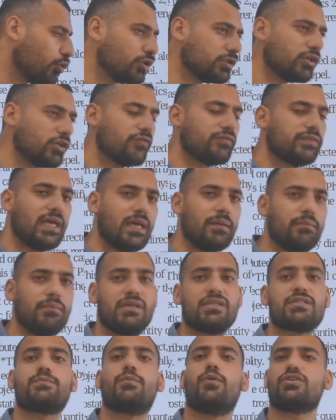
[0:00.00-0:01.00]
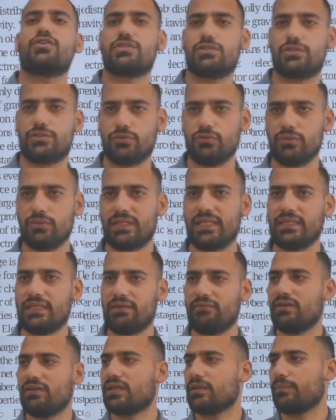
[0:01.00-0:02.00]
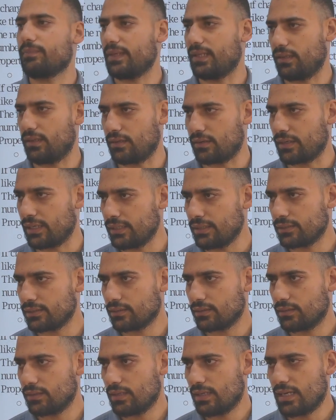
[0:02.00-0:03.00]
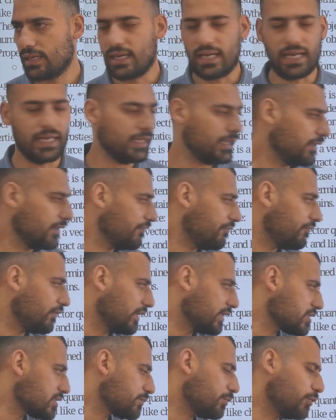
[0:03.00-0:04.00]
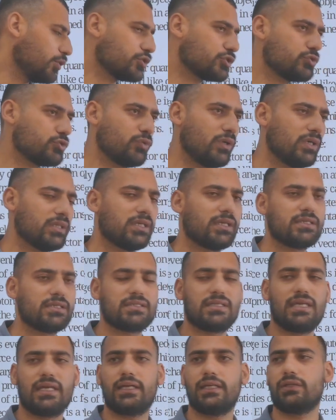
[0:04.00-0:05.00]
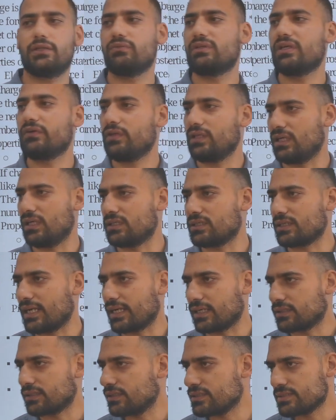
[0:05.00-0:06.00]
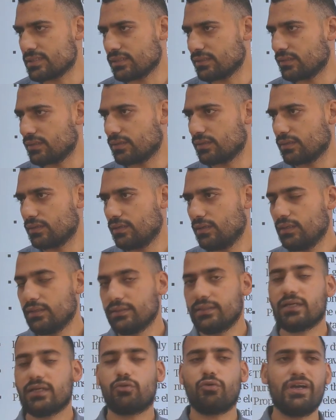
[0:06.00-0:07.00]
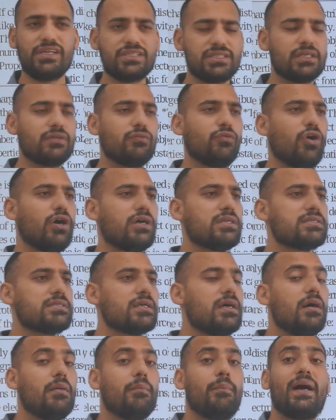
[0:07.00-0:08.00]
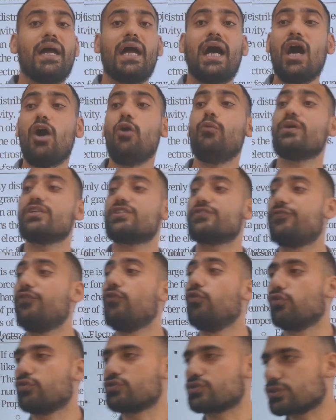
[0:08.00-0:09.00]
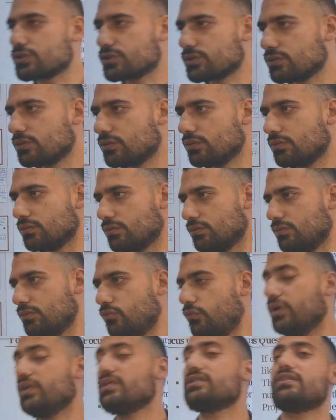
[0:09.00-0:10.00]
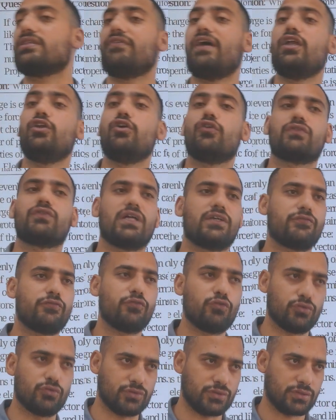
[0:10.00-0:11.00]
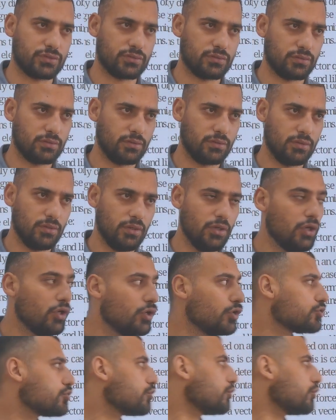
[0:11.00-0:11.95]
of them is positive, then they will repel, right? And if one is positive, other is negative, they will attract, isn't it? The question was, by how much force? What is the value of that force? So